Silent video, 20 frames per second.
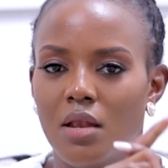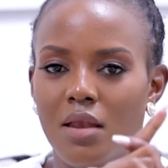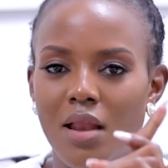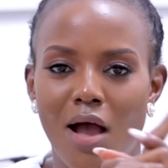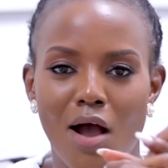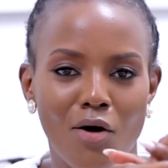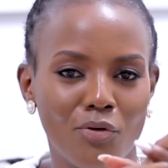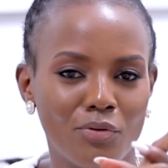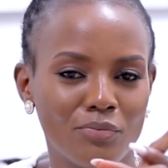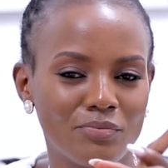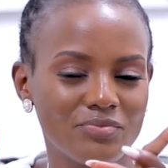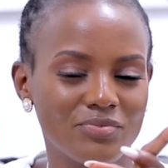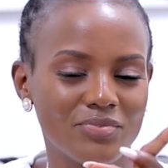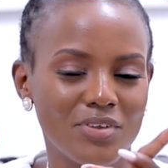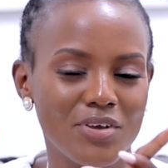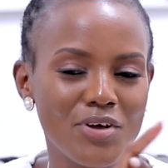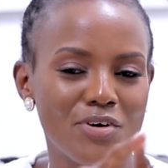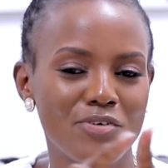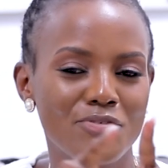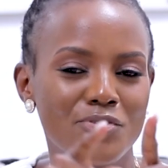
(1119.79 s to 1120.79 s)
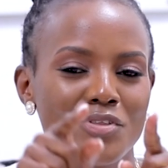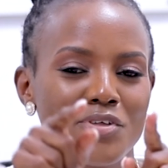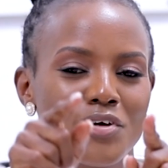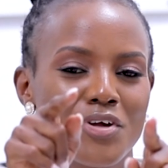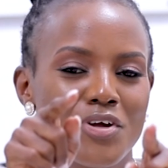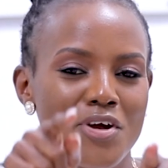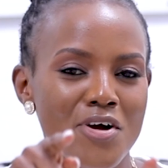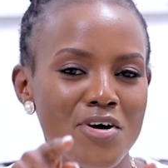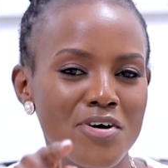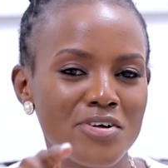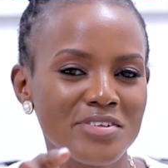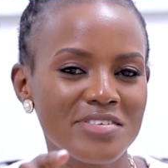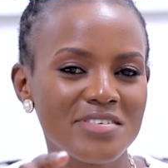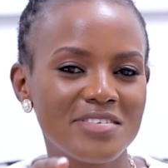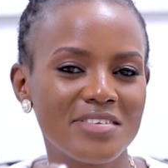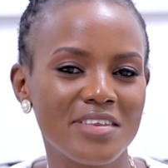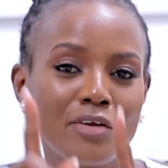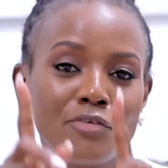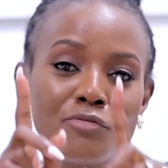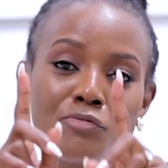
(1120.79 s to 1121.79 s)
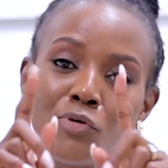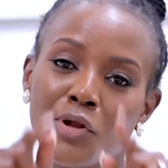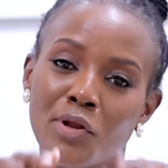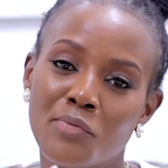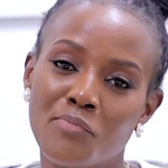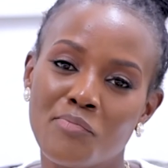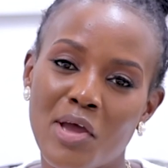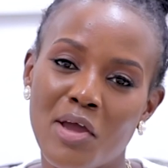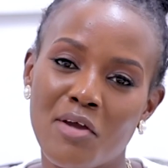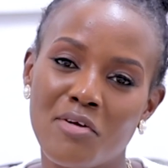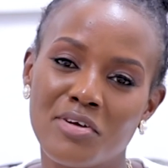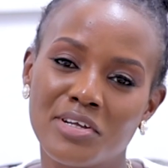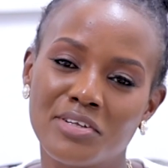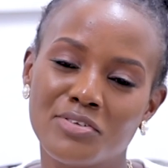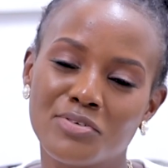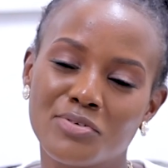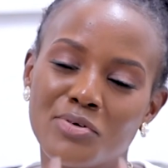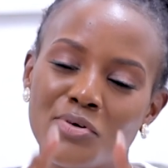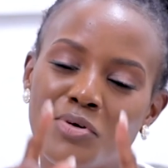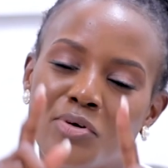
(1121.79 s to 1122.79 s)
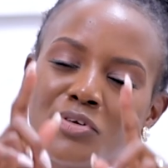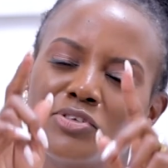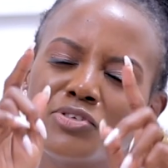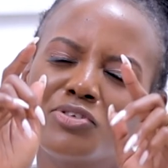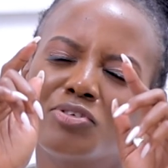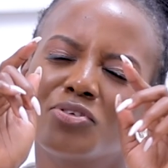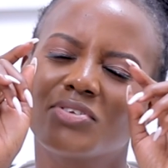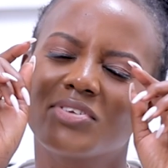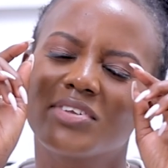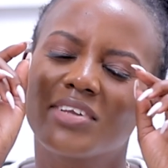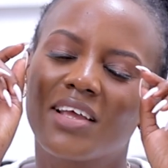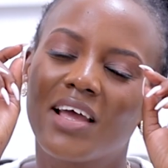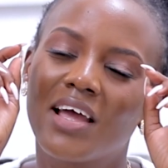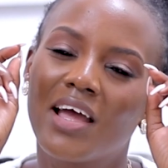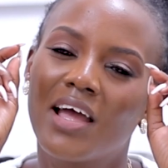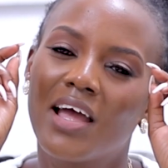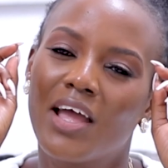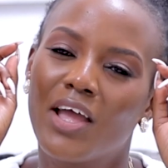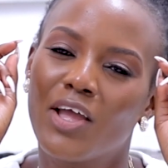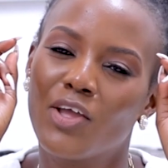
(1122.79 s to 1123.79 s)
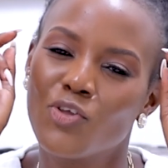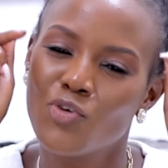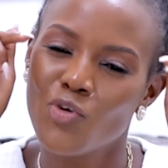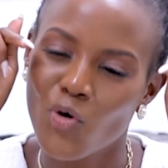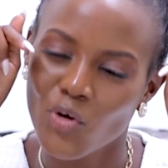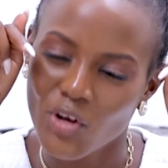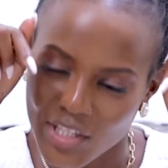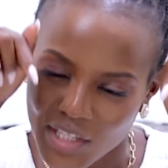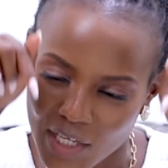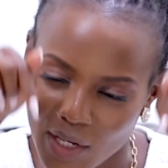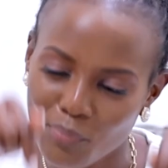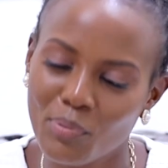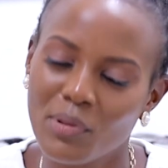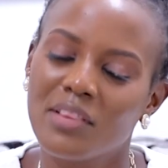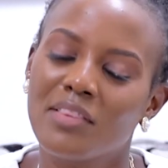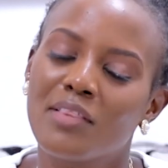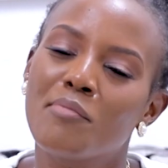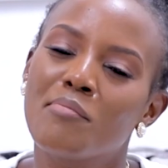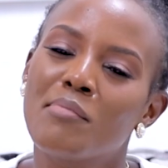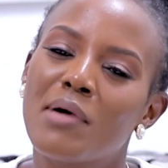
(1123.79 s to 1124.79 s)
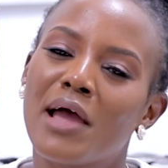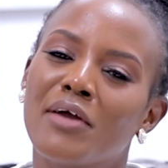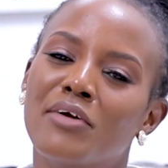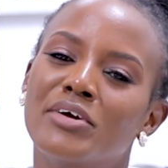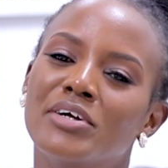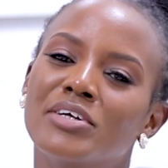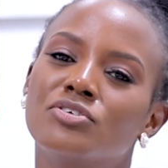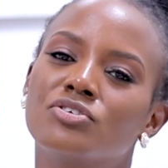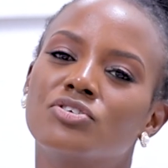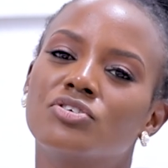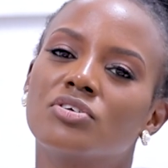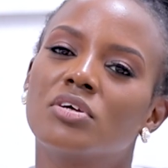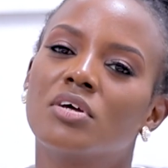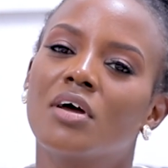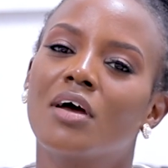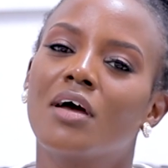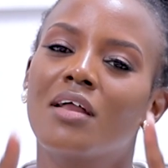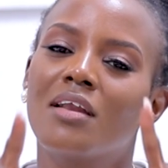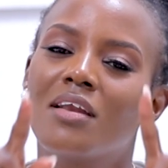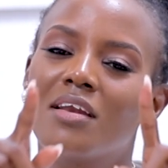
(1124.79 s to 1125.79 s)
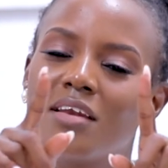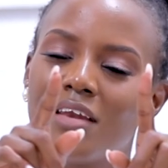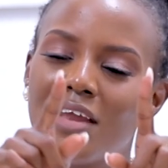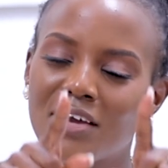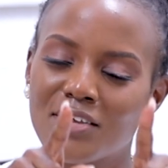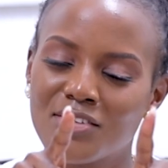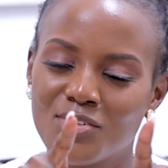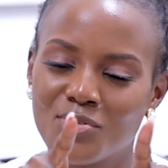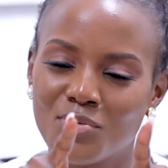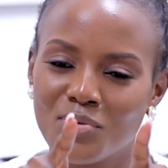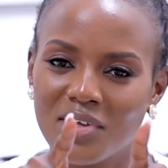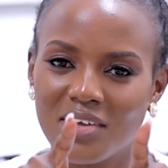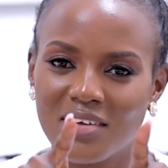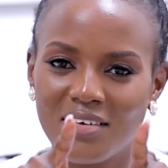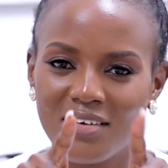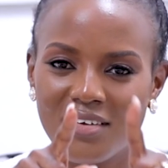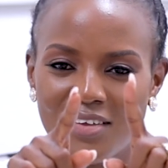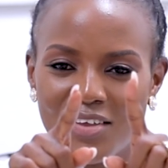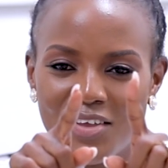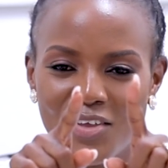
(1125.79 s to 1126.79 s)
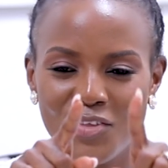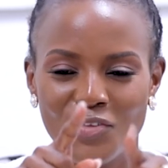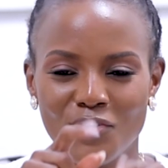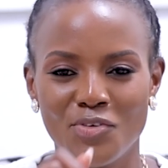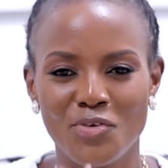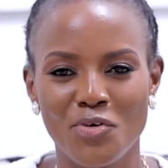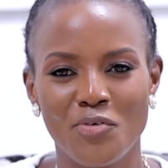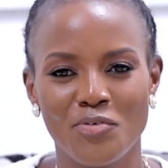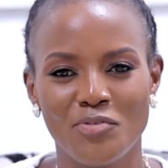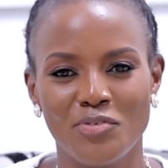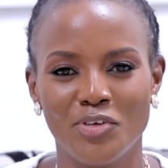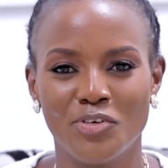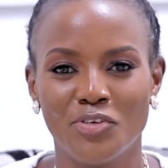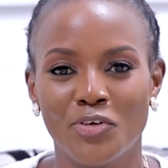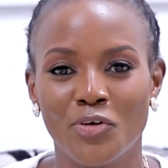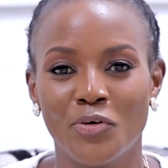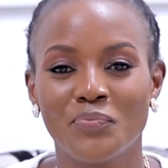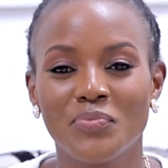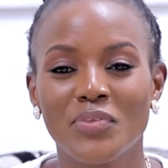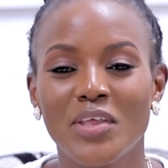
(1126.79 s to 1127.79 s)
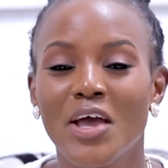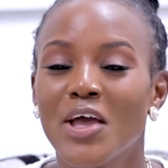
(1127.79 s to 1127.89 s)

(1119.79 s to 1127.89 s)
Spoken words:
Now, for the girls that have gotten married or you're deep in the marriage, next week is your video.